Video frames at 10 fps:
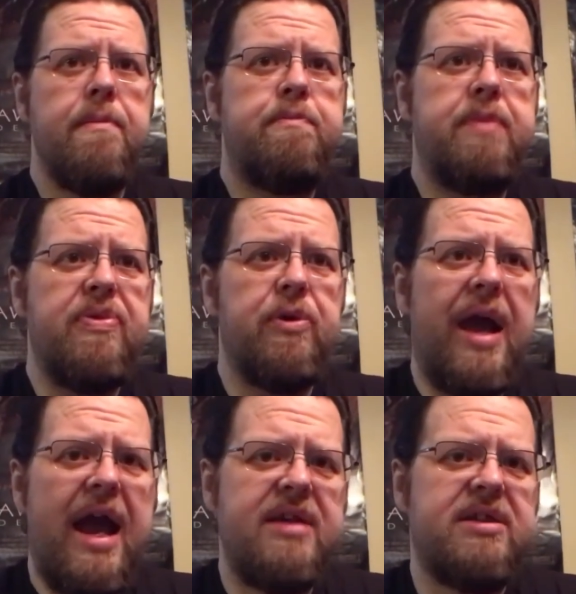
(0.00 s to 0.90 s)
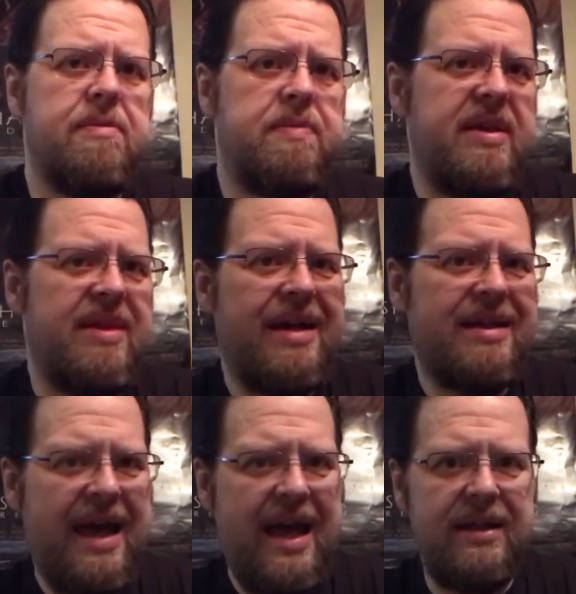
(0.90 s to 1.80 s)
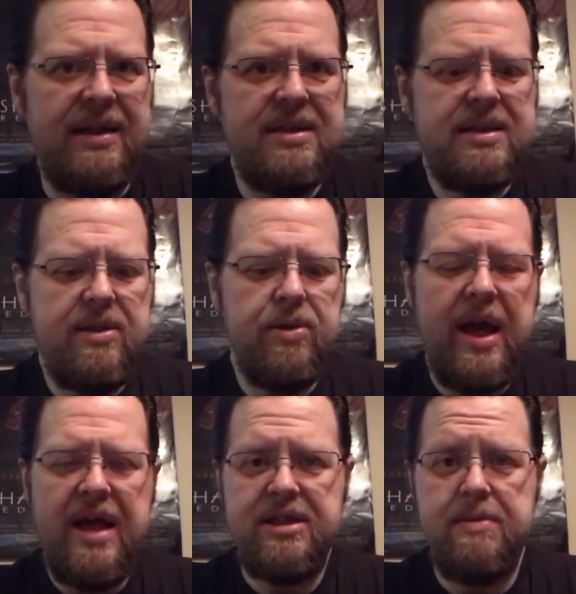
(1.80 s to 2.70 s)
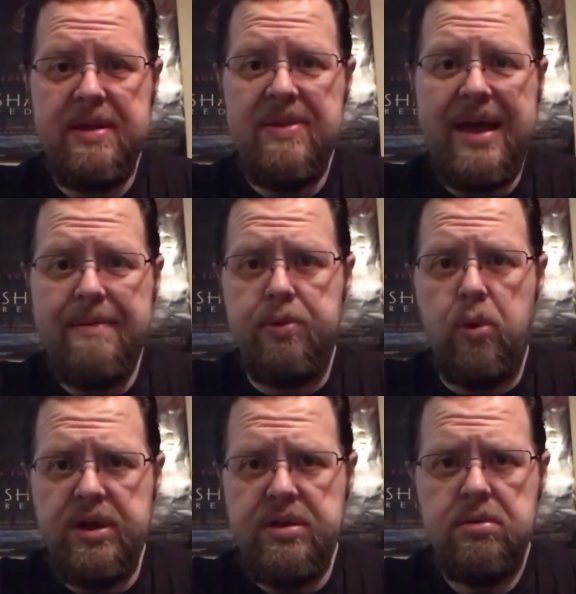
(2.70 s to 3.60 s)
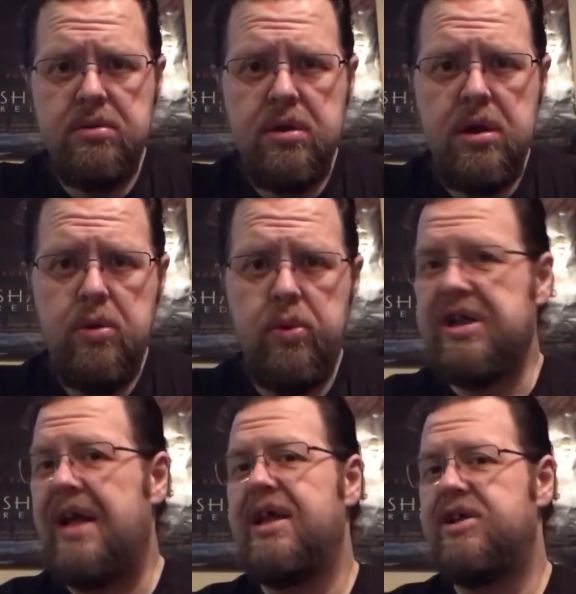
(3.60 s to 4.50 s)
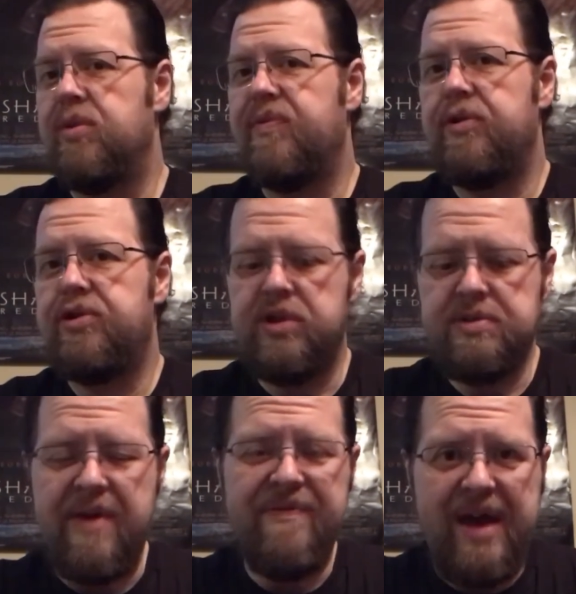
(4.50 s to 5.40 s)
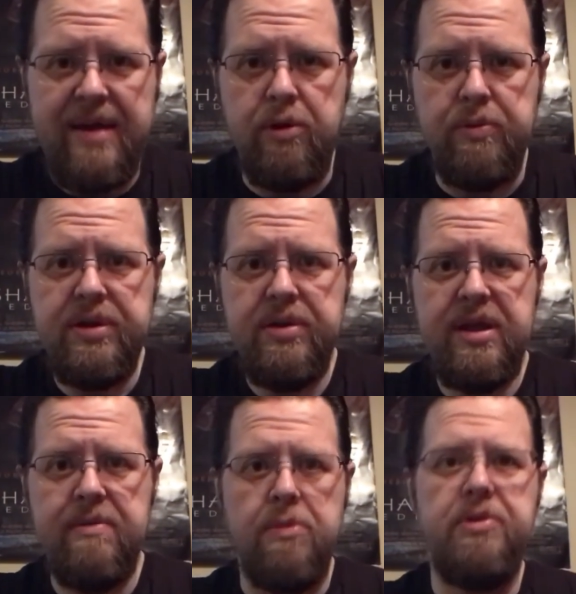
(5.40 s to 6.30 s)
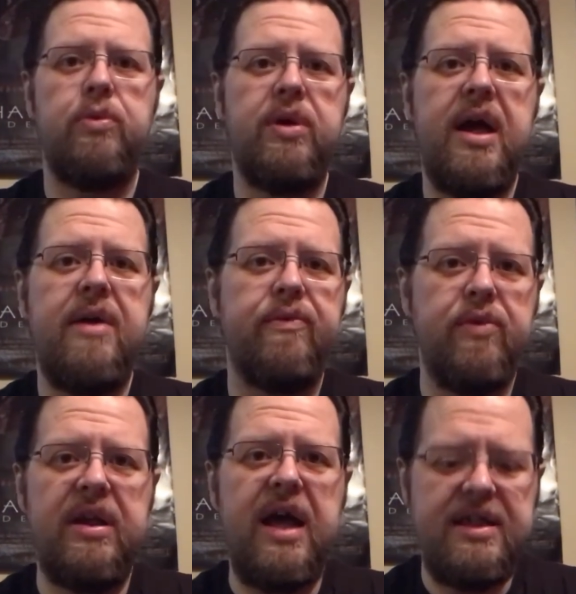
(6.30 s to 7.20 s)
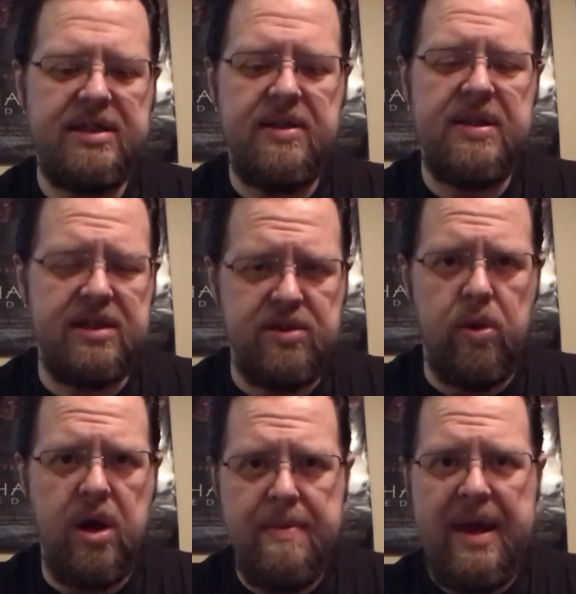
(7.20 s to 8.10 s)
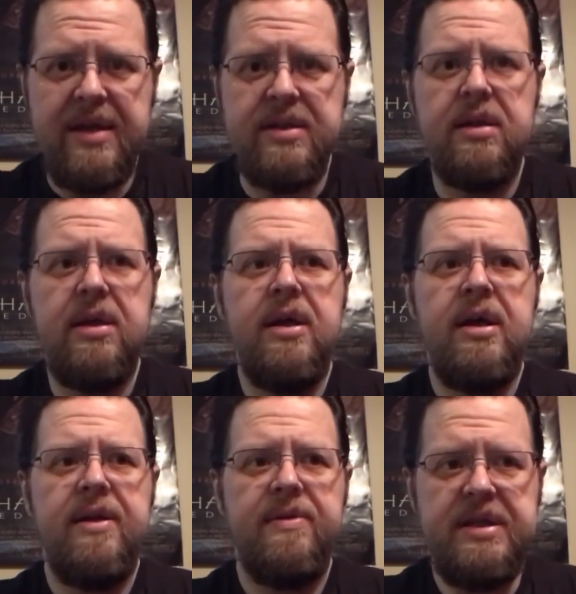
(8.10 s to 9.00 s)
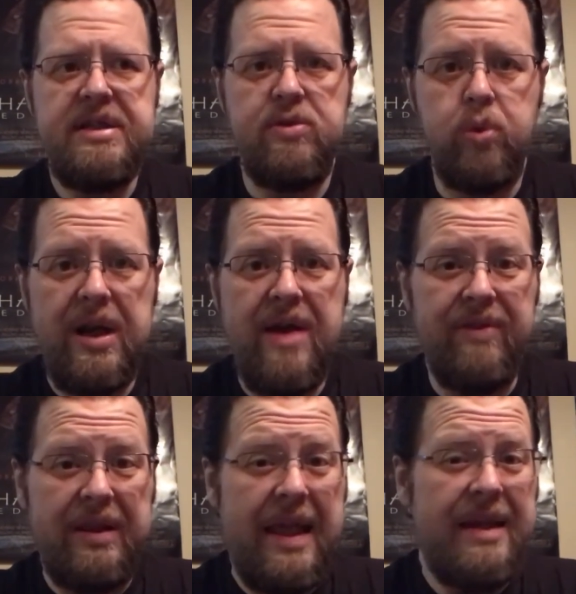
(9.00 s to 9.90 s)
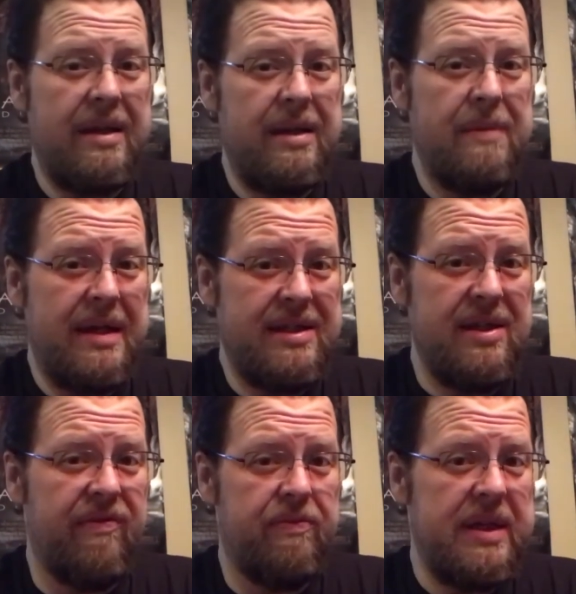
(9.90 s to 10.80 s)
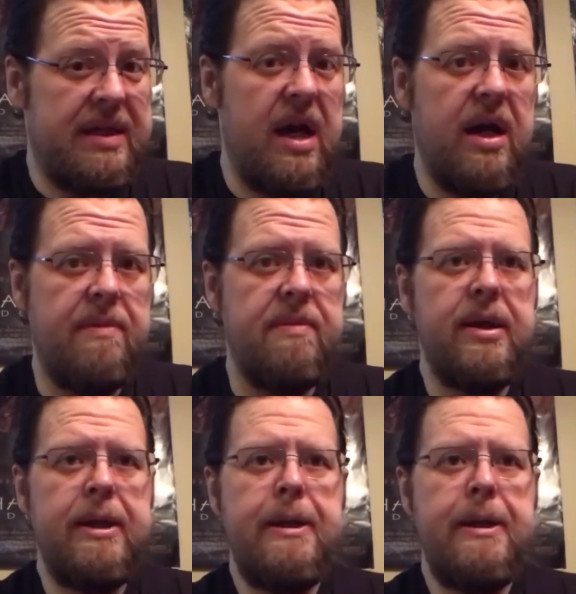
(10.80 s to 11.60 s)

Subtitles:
But there has to be that catalyst. There has to be that point, which I like to refer to as my fat moment. That moment when I realized this is where I'm at, this is what I've let myself become,